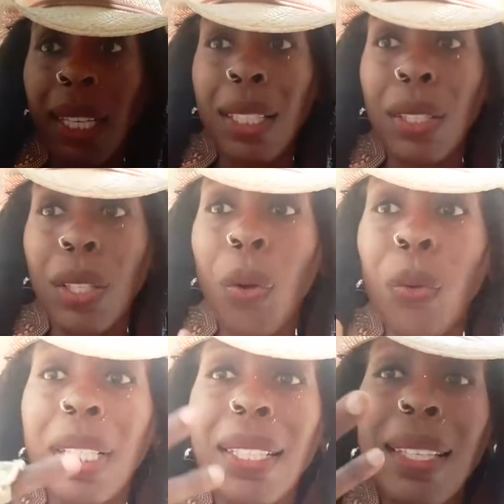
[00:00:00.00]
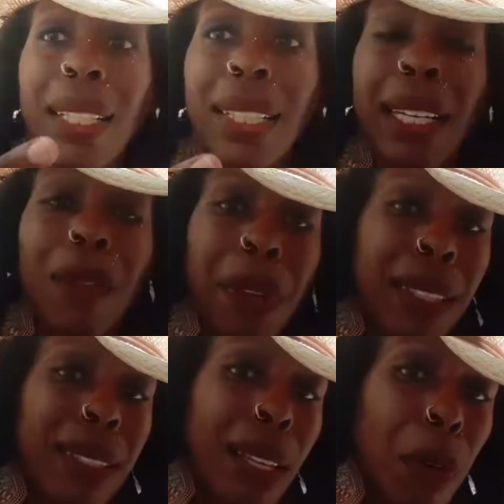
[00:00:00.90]
The only thing that
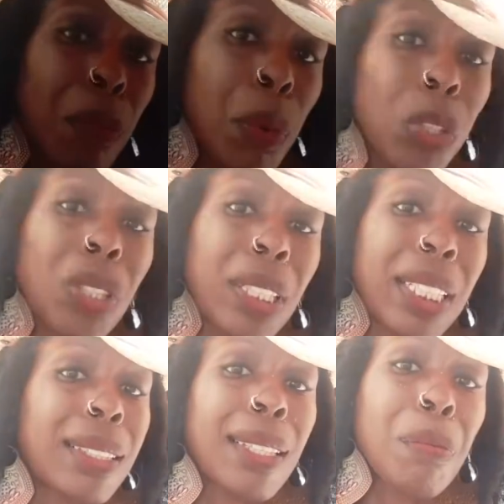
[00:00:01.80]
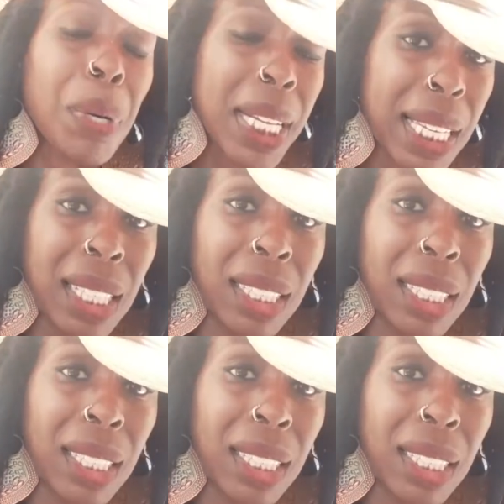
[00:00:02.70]
affects them emotionally is their money.